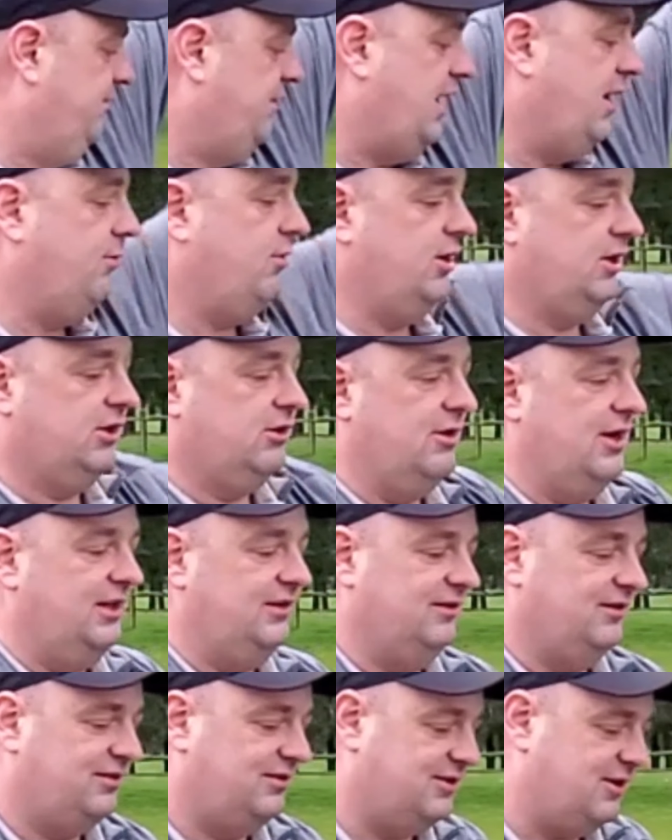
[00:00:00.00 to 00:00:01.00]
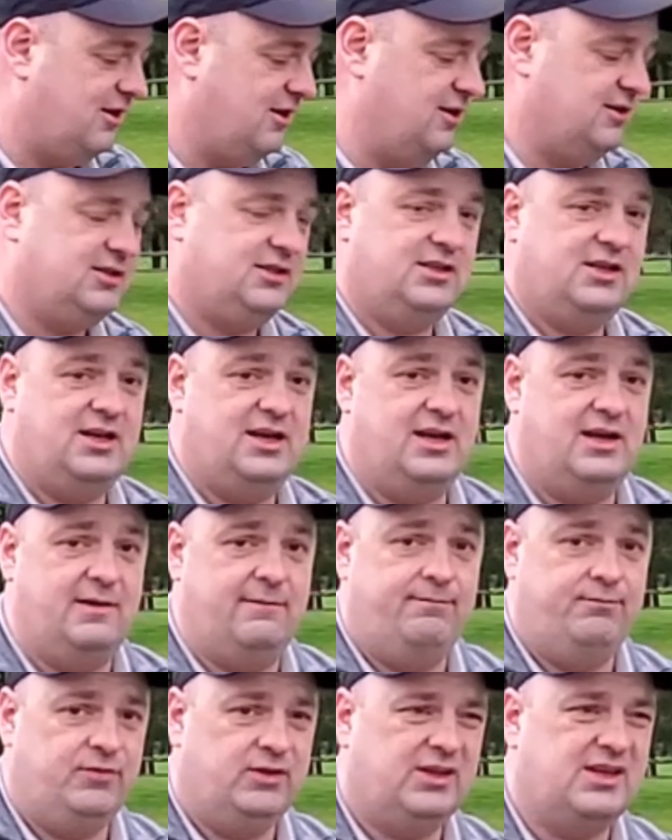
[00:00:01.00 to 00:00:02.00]
I want to go ahead and start
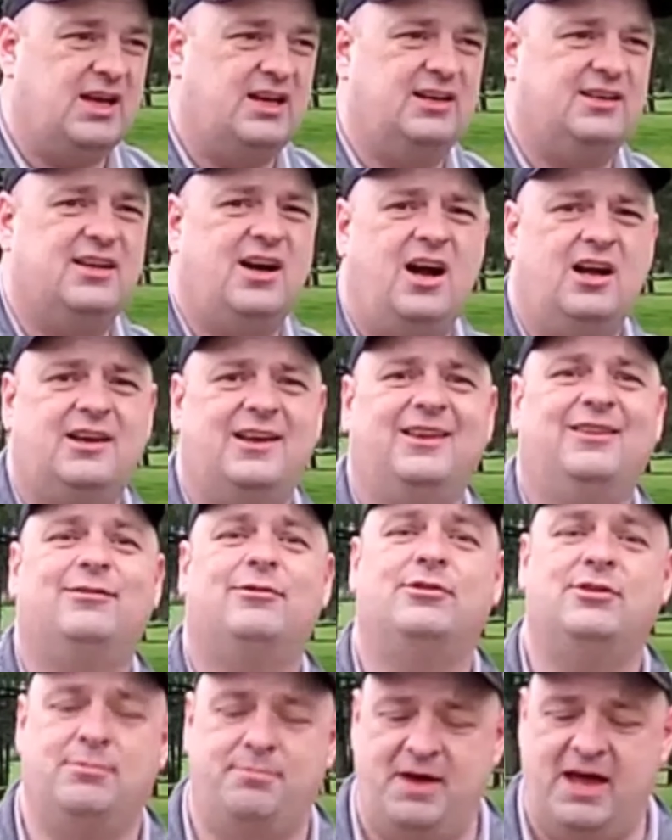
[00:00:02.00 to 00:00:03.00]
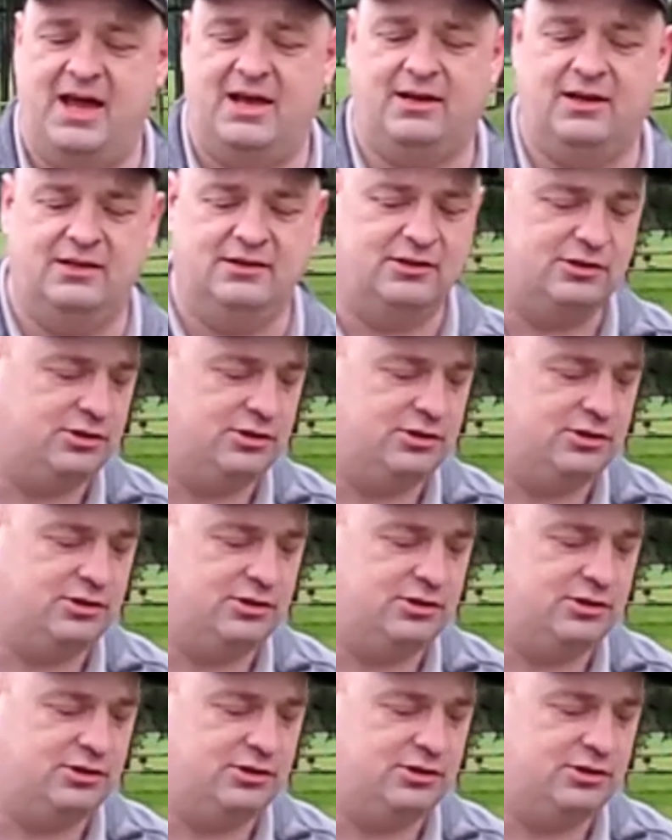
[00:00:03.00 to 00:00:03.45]
kind of talking through the bag and the